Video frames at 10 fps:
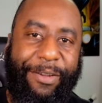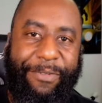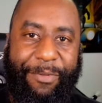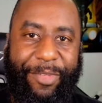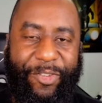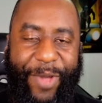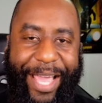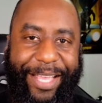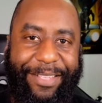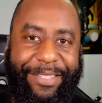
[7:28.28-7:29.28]
from the
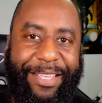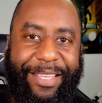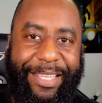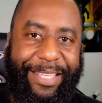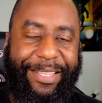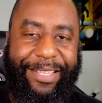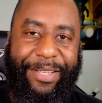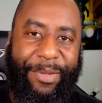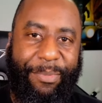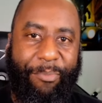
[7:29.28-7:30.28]
dragon's
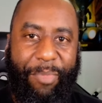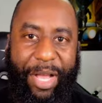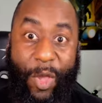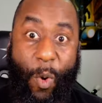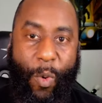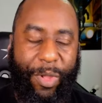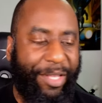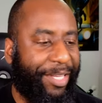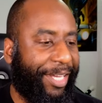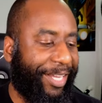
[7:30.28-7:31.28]

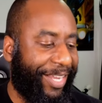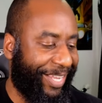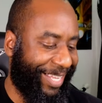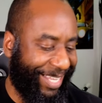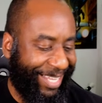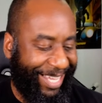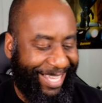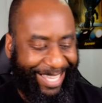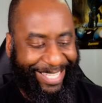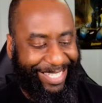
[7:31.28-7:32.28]
butthole. Uh,
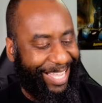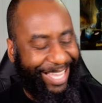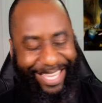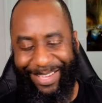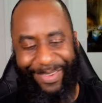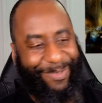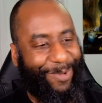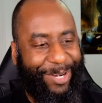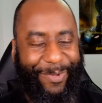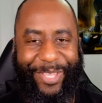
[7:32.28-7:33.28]
it's like,
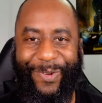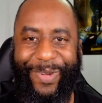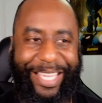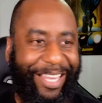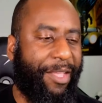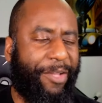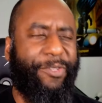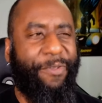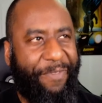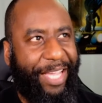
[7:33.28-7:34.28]
what are we doing here?
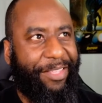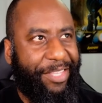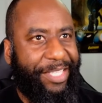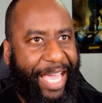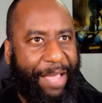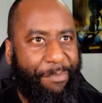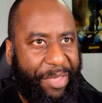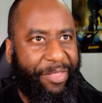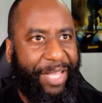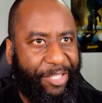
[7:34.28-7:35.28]
Also, the fact that this had
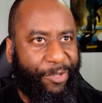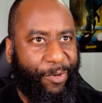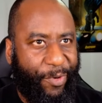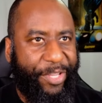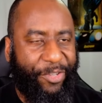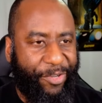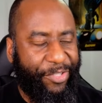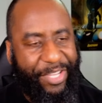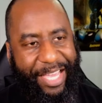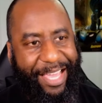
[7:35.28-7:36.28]
mythological
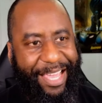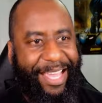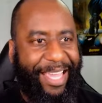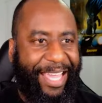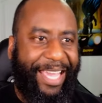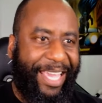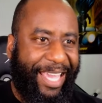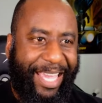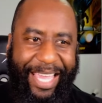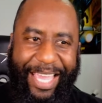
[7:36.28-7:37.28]
creatures.
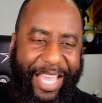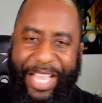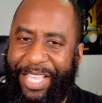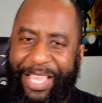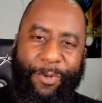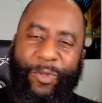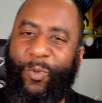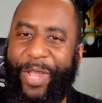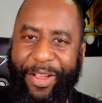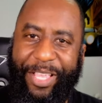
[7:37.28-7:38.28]
It, it was
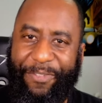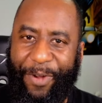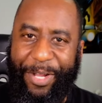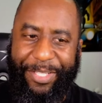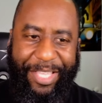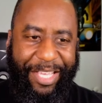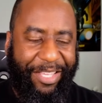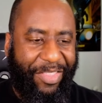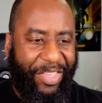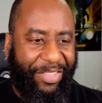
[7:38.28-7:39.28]
weird as far as
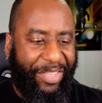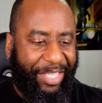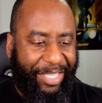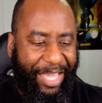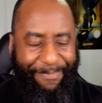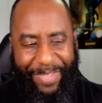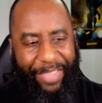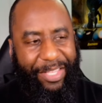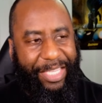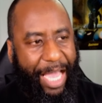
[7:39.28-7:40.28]
the, the, the,
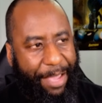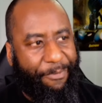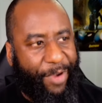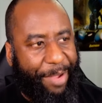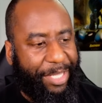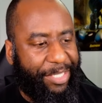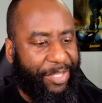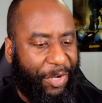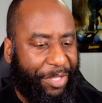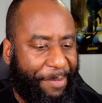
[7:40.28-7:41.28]
not the time frame
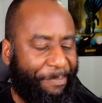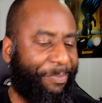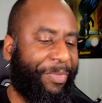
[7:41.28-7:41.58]
necessarily,